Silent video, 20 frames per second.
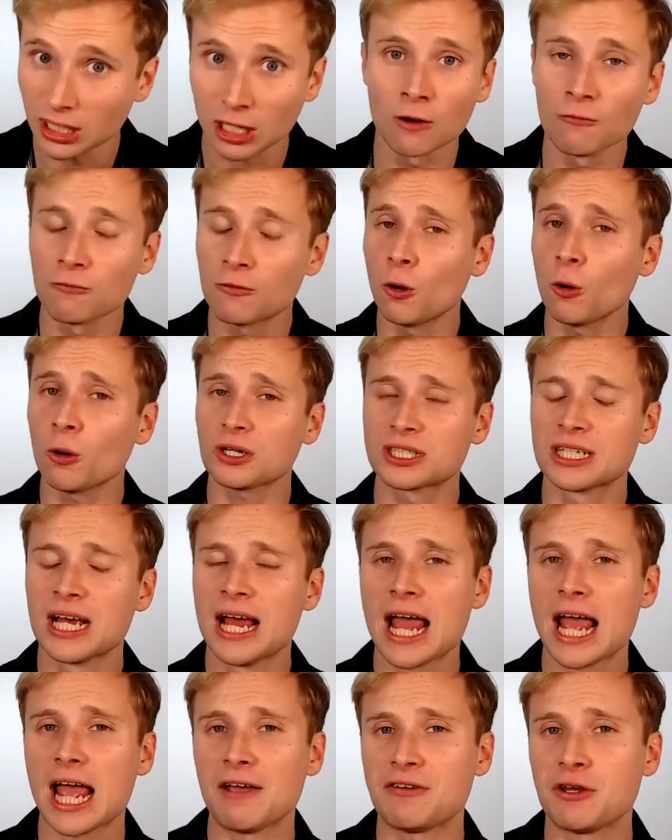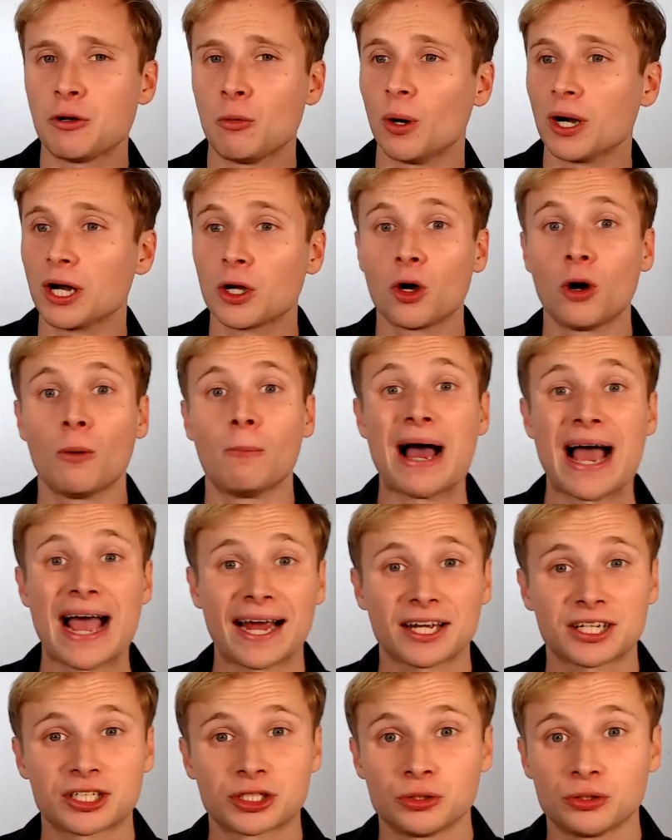Of course, if you want to go
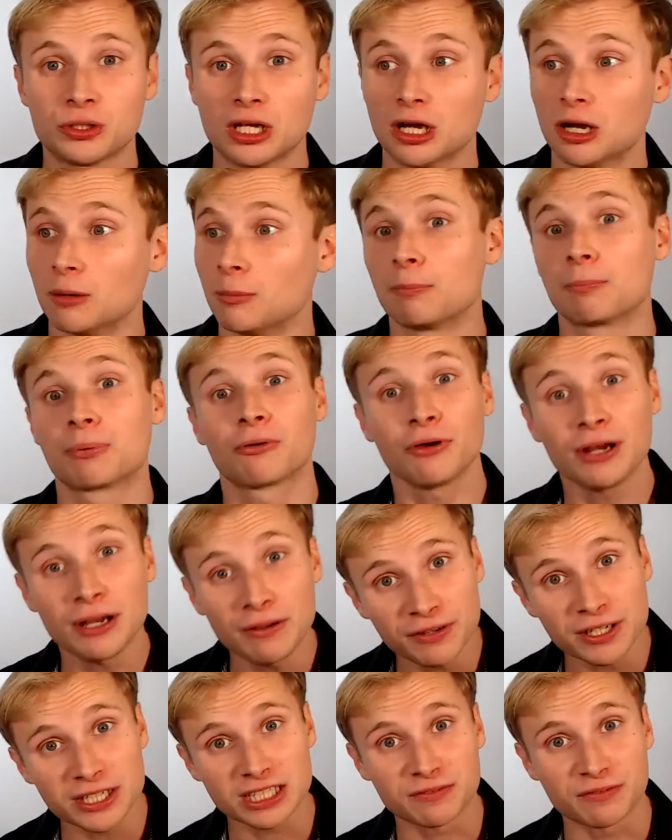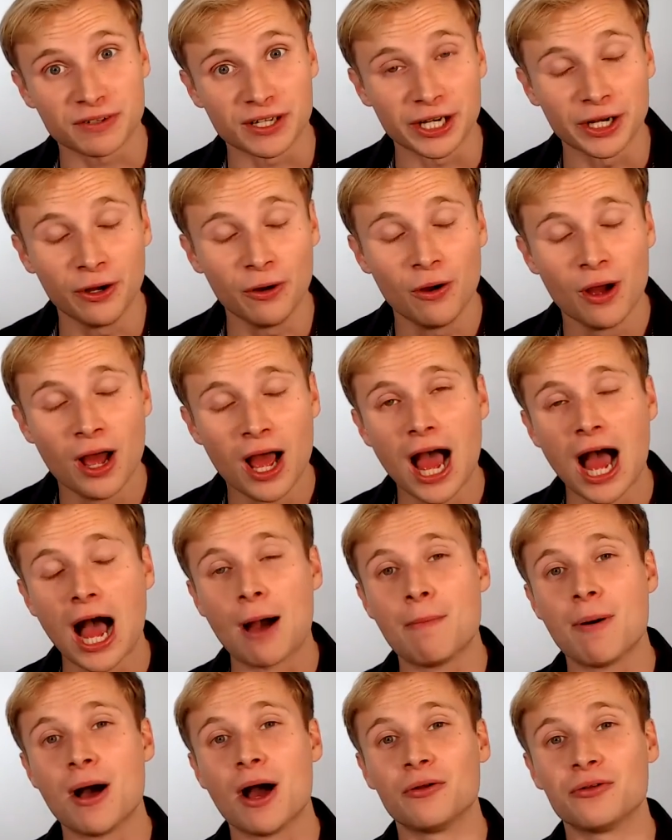back to the previous video
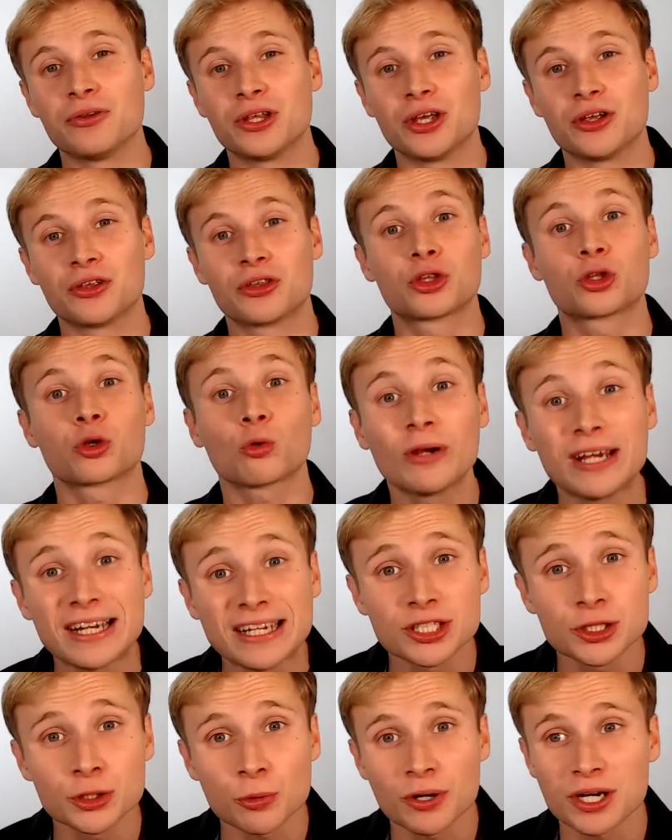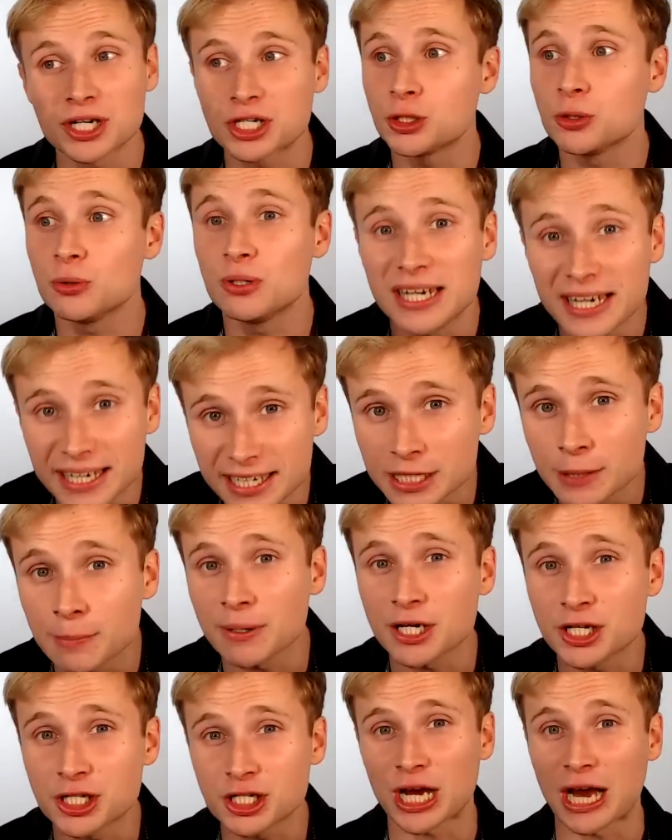about the 3 stories you need to
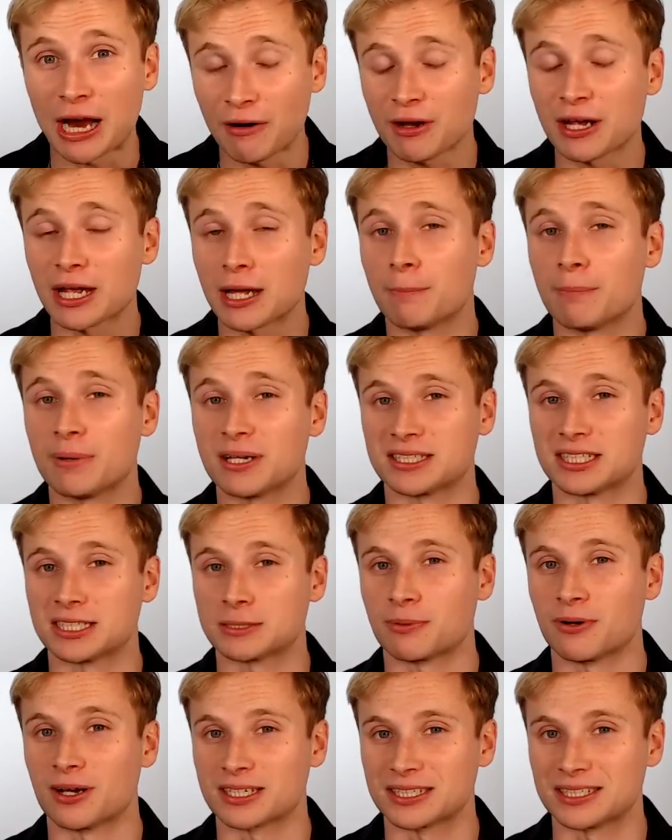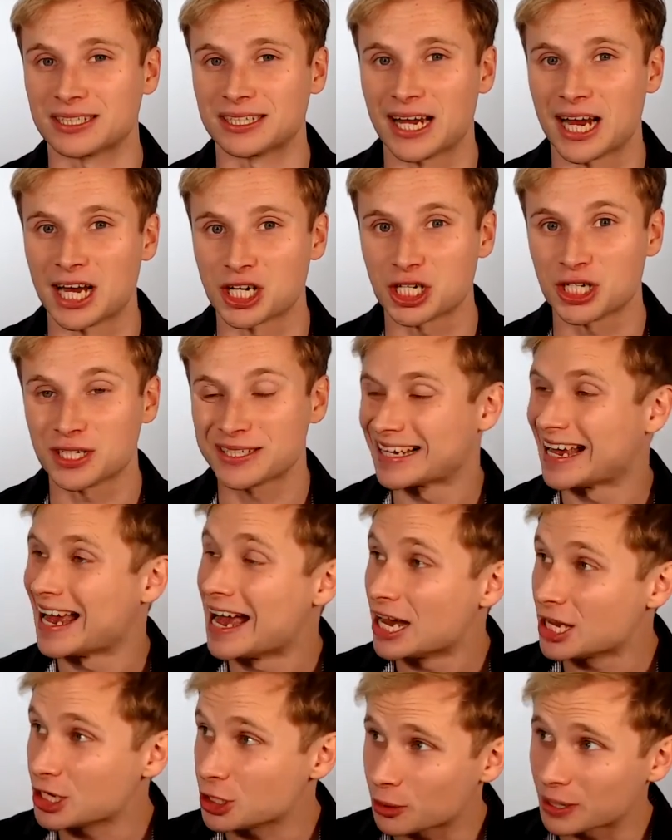be sharing in business presentations,
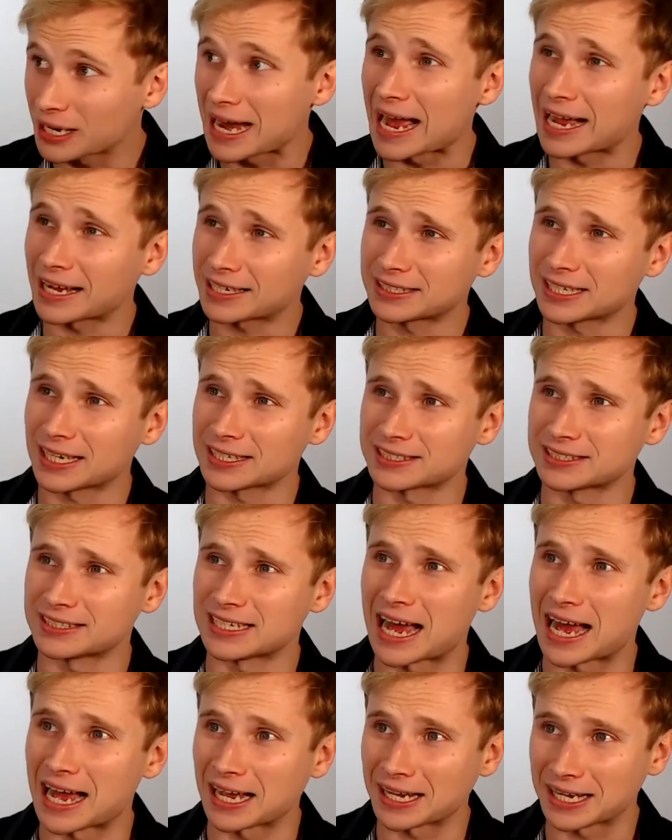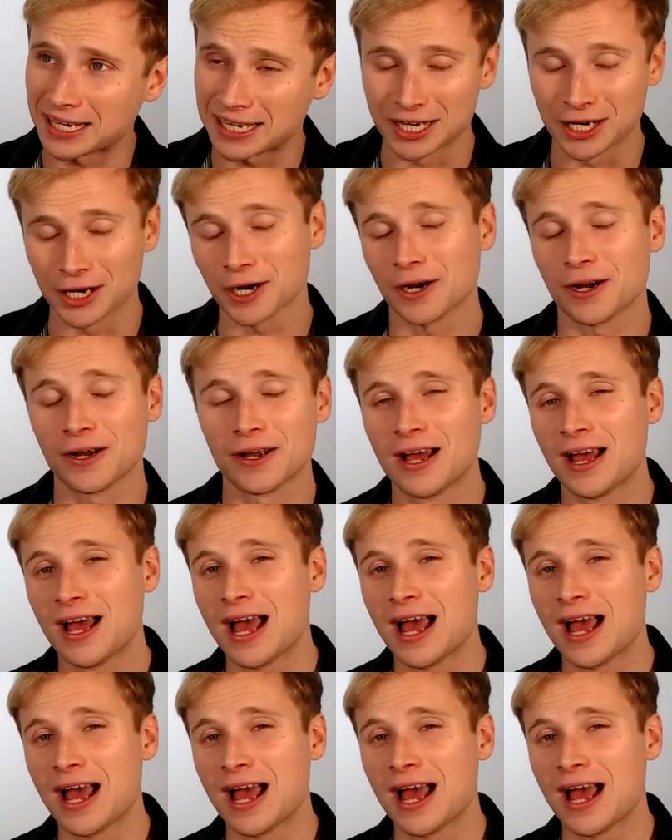you can access that here.